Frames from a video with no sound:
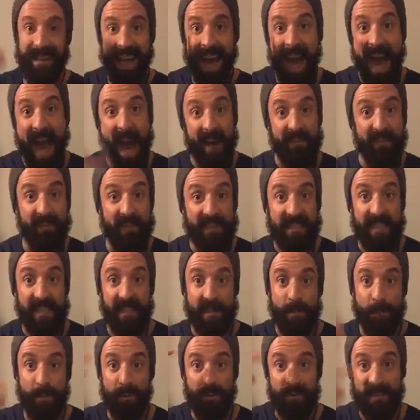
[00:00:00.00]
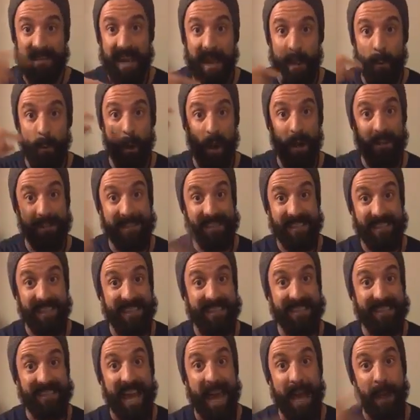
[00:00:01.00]
Half of a teaspoon, day 1,
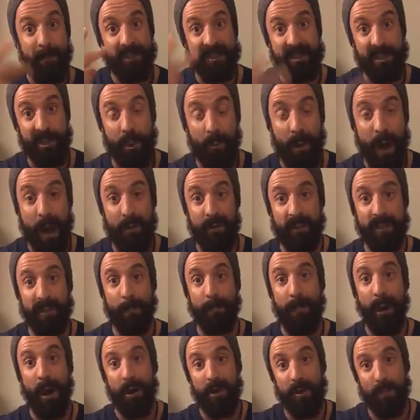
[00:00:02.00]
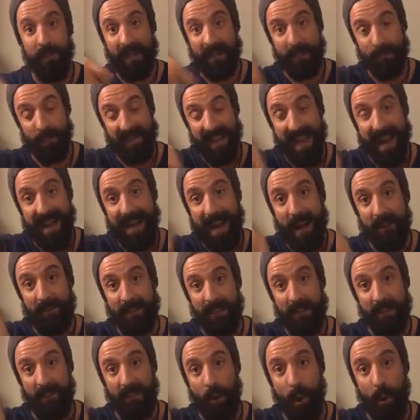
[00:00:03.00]
6 times, 2 hours apart, mixed with 8
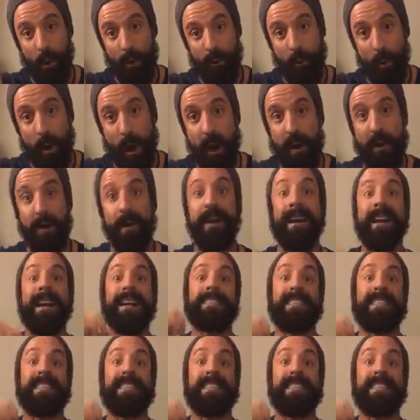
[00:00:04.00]
ounces of cold water.